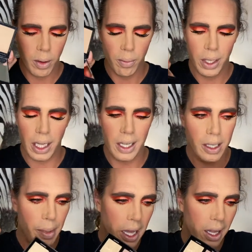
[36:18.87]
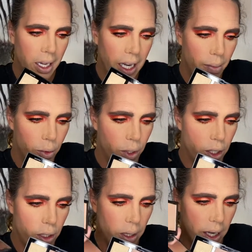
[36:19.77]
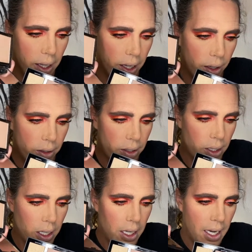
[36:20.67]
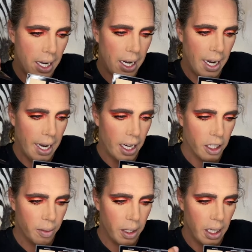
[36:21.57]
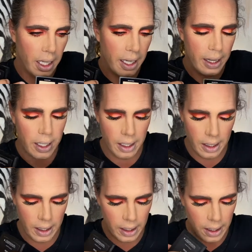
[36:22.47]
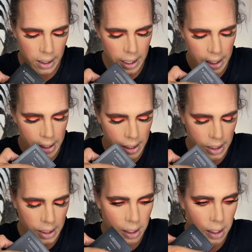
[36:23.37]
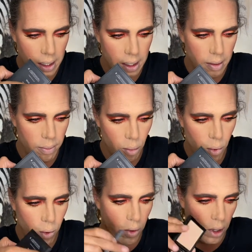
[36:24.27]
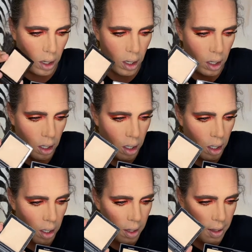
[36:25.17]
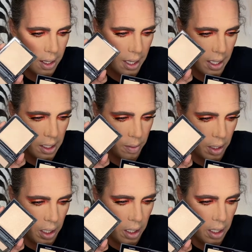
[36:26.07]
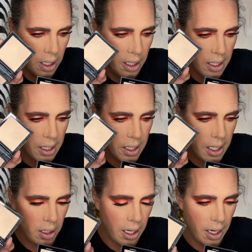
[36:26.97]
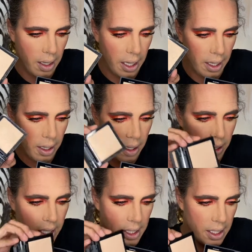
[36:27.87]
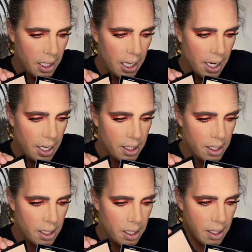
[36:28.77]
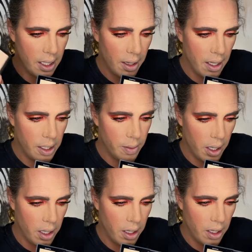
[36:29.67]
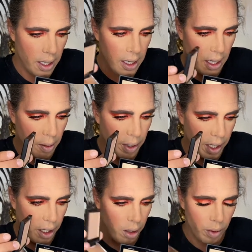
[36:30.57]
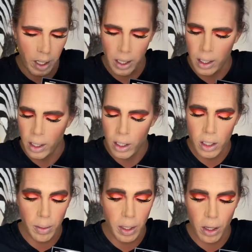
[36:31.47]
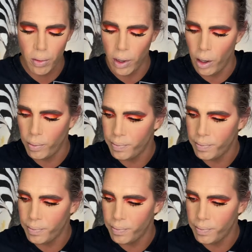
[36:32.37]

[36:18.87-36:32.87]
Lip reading: but then this palette comes with 2 highlighters, and I actually really like this more than this one. You're kind of like, this is the lightest, then this one, and then the pinkier one. So I'm gonna throw